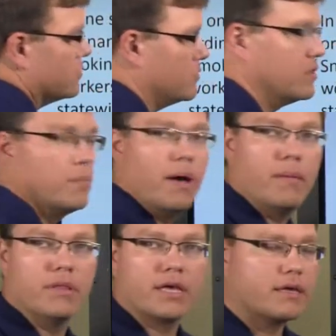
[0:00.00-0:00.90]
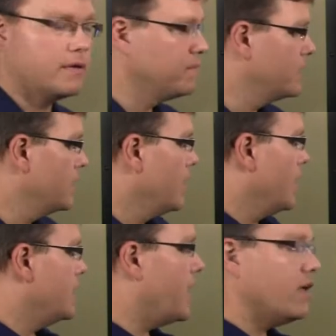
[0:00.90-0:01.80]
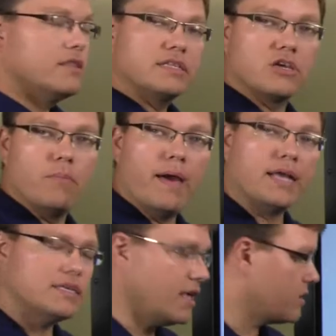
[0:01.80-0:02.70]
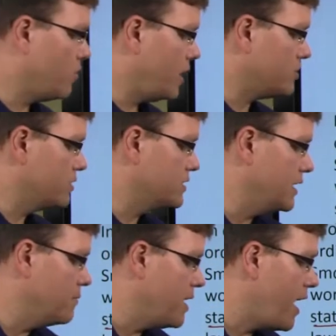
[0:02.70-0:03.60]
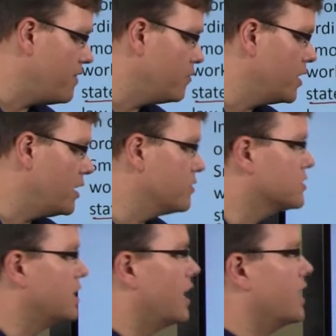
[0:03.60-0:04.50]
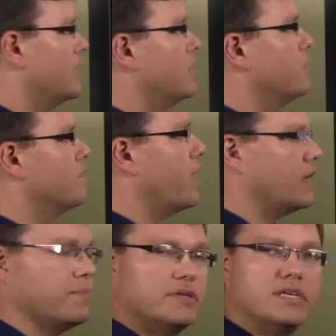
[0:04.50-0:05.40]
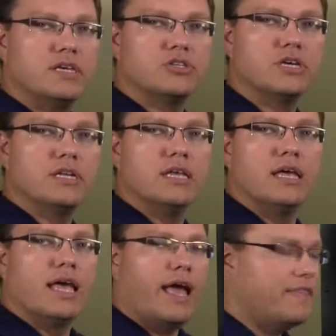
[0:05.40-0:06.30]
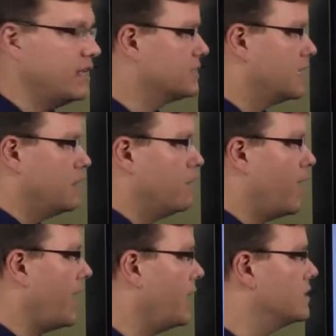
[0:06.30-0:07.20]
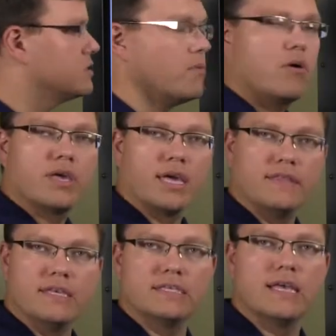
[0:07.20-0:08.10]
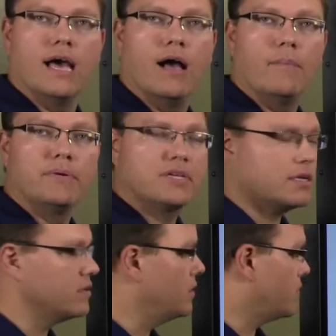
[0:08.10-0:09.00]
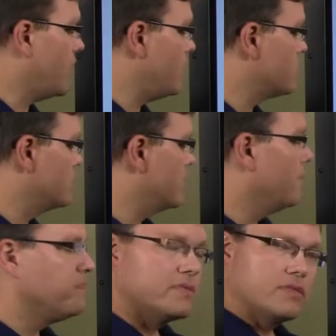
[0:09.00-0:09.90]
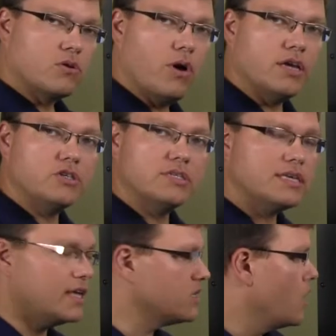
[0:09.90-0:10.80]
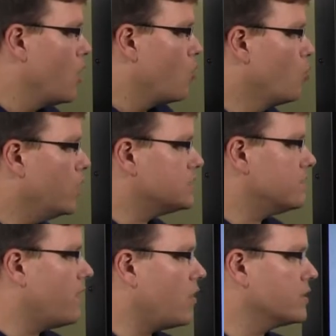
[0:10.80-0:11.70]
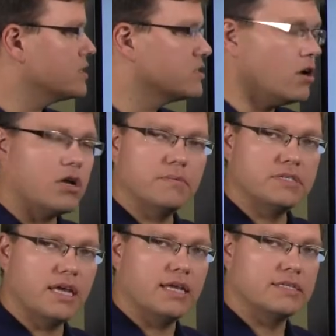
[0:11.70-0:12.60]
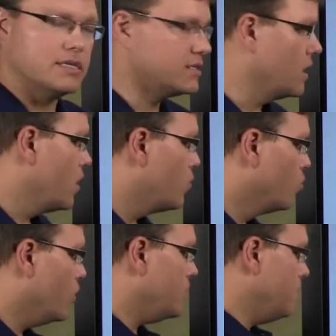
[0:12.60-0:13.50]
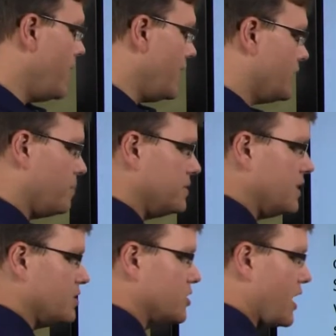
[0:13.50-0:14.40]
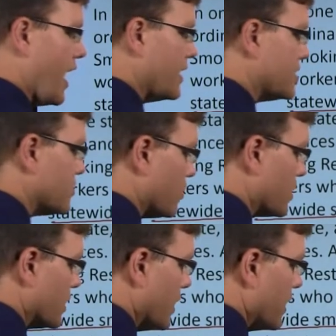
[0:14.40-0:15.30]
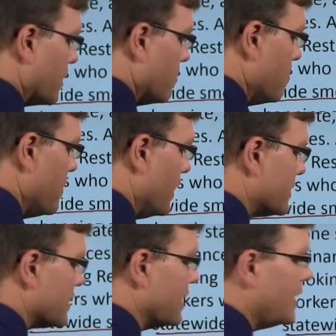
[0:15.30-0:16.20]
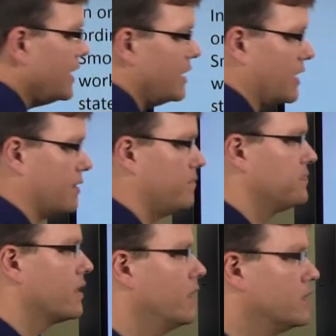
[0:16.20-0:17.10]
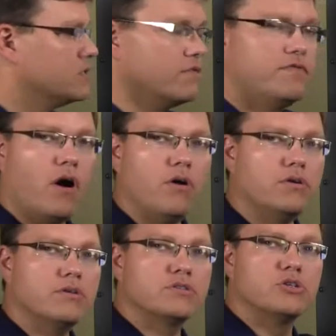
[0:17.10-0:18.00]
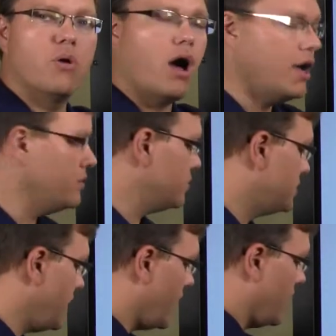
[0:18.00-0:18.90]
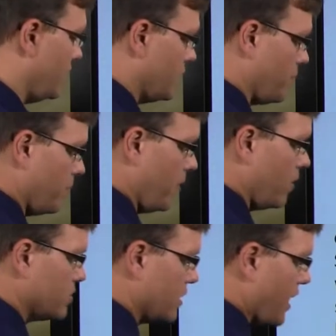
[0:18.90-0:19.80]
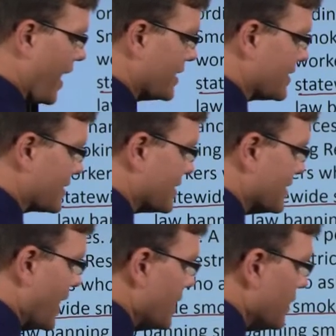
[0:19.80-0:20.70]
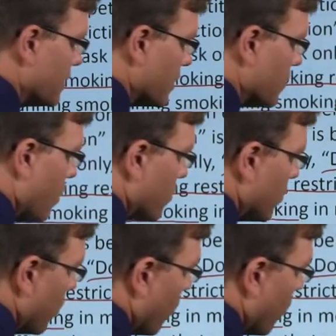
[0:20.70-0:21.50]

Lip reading: to the public. Now, let's go back to that question stem. Now that we understand that we've got a petition and that it's going to ban smoking in these particular locations, the question says, which of the following circumstances would make the petition as circulated misleading to voters who understand the proposal as extending the local